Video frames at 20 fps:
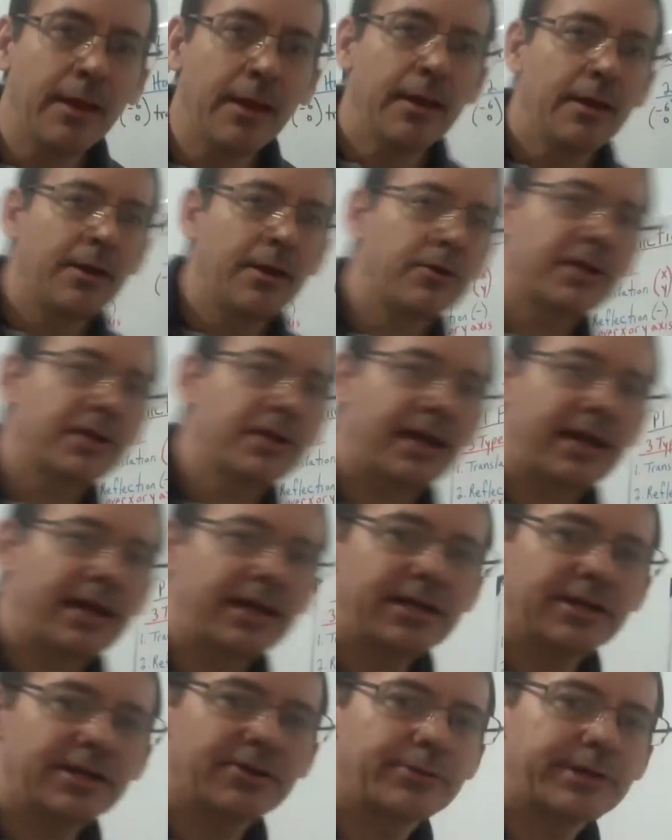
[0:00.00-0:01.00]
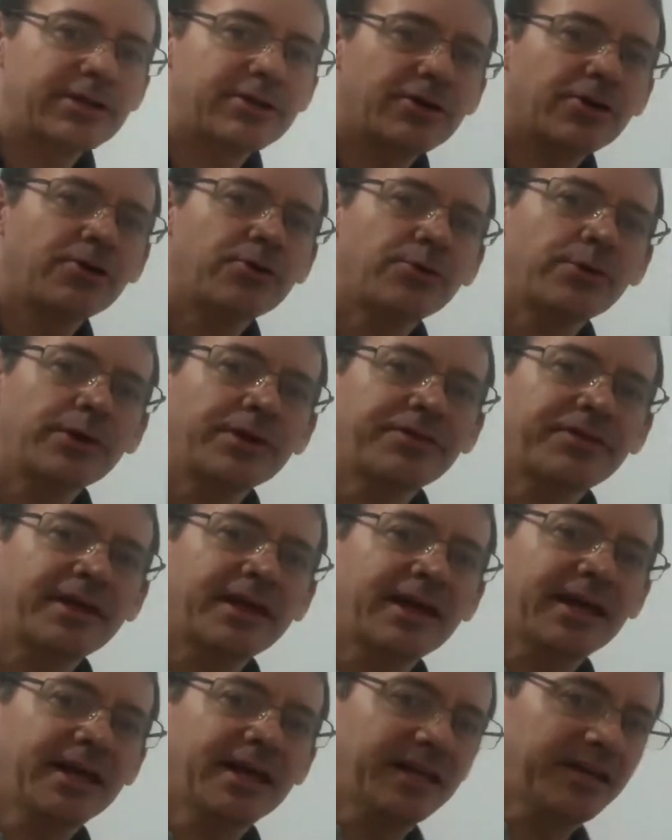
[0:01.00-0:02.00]
Okay, here we go with
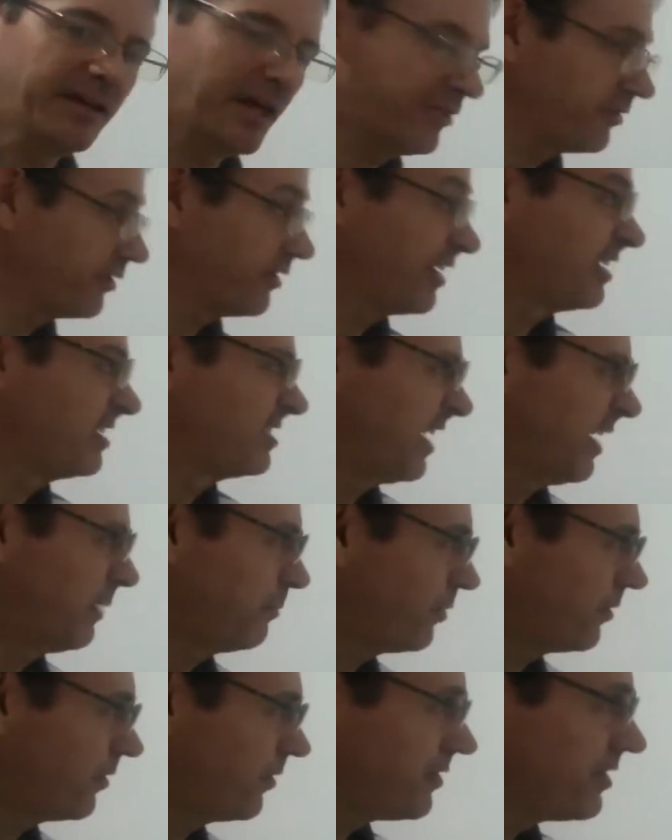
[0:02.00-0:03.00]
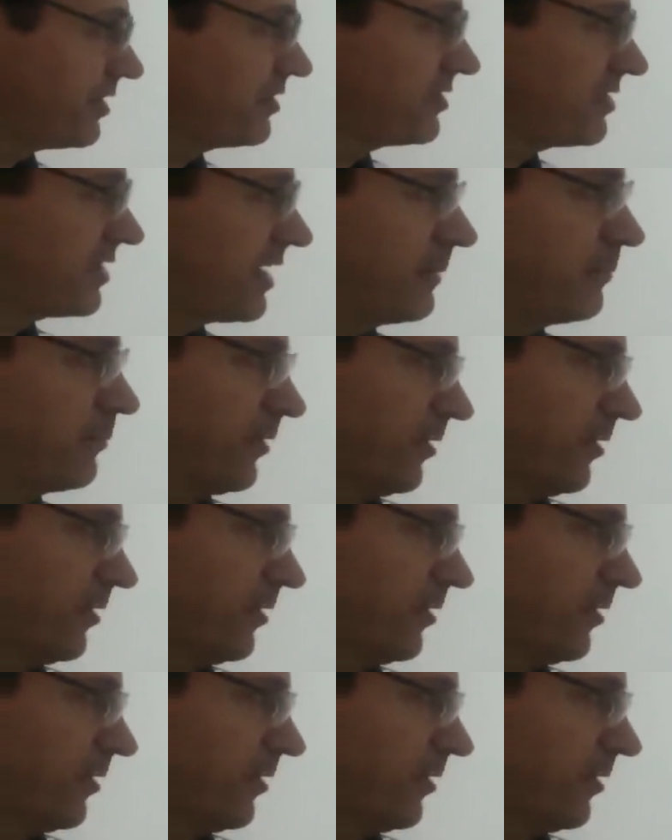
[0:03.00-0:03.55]
another example. This time we're